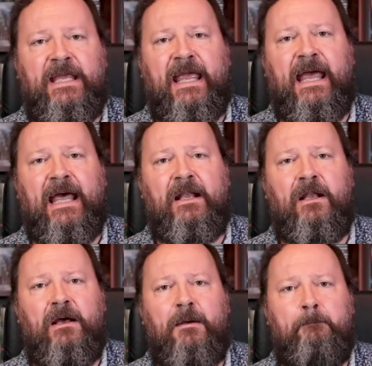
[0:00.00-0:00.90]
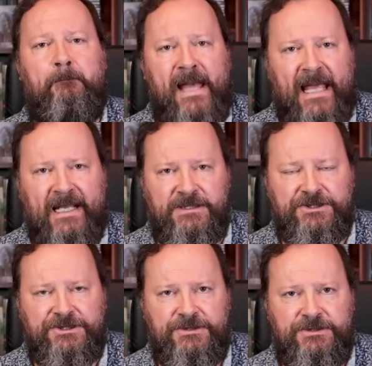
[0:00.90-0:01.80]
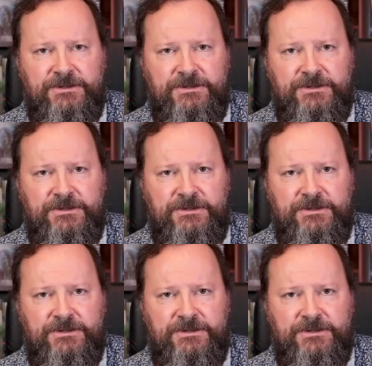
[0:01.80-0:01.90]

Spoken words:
can manage